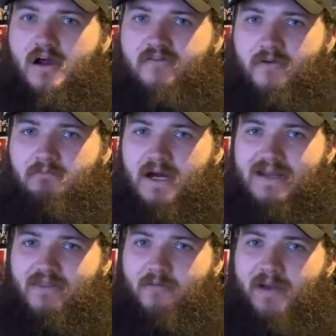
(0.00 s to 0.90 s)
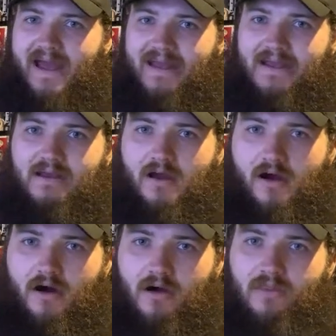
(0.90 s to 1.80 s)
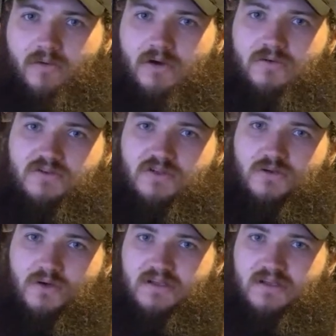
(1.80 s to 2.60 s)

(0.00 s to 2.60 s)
for Money in the Bank on the road to